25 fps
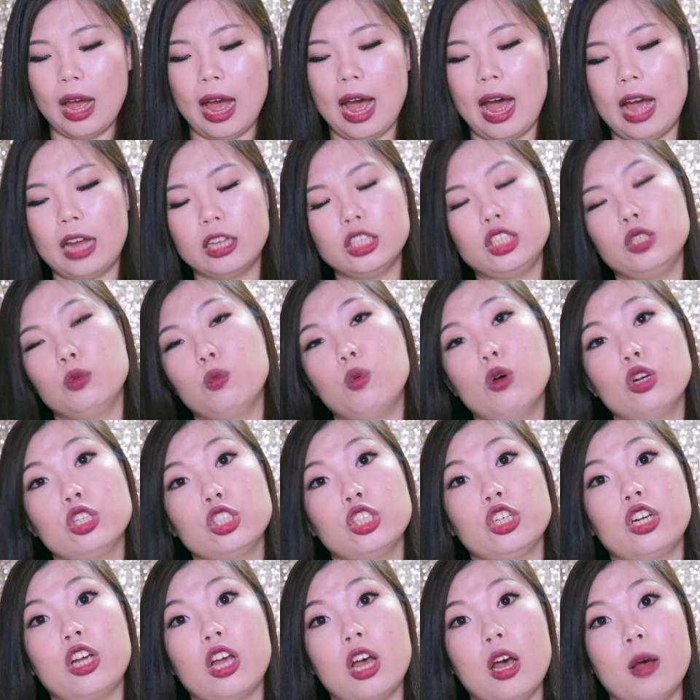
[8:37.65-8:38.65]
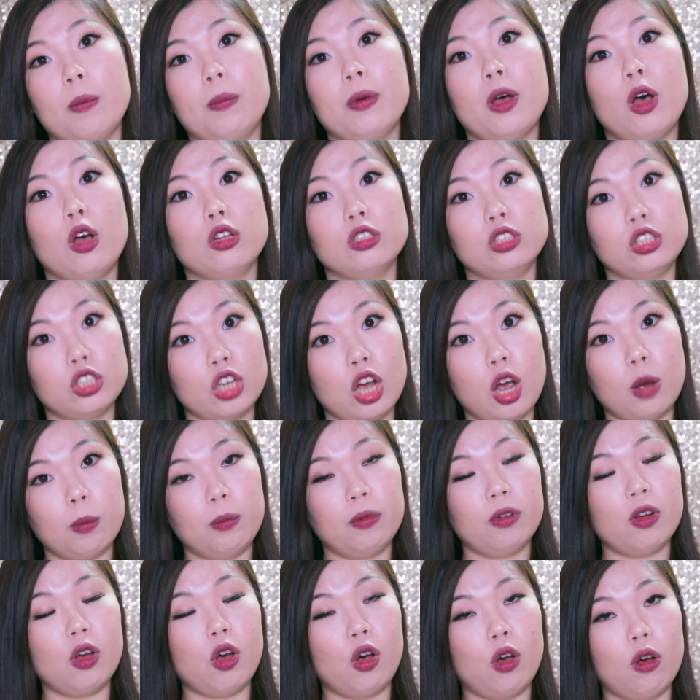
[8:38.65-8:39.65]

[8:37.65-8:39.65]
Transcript: and to wash your cup on top